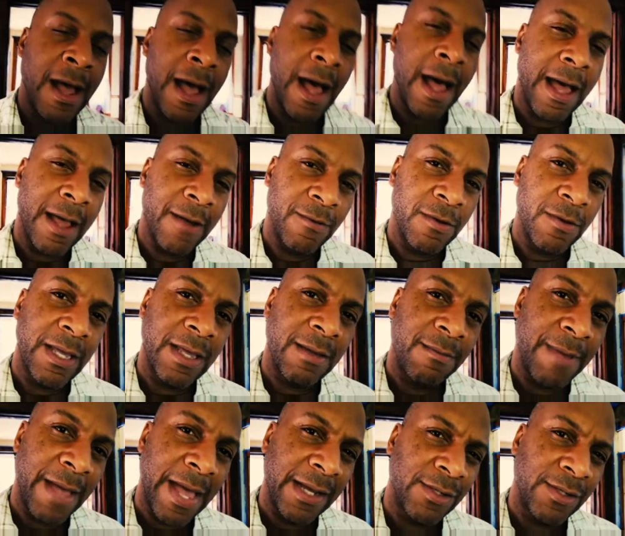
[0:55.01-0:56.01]
I will get
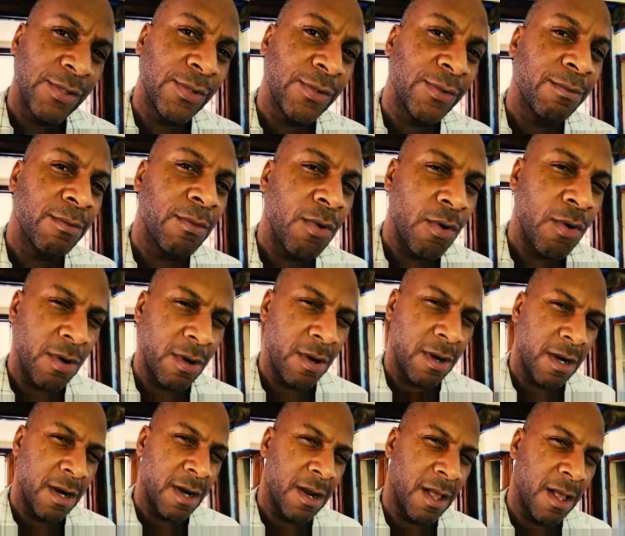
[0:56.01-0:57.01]
back to
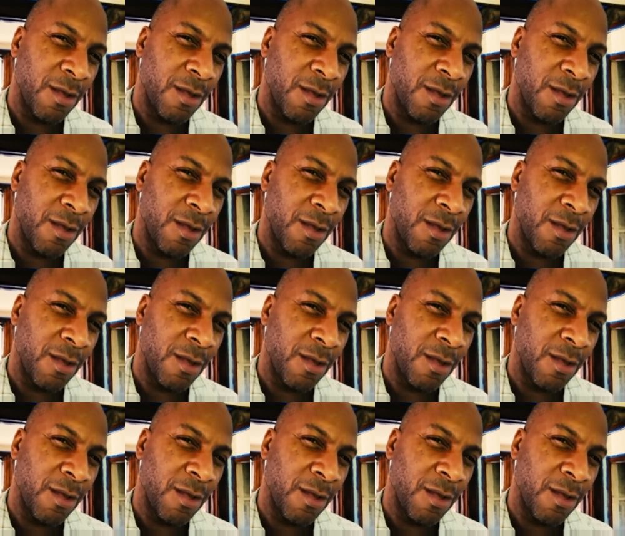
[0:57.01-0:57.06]
more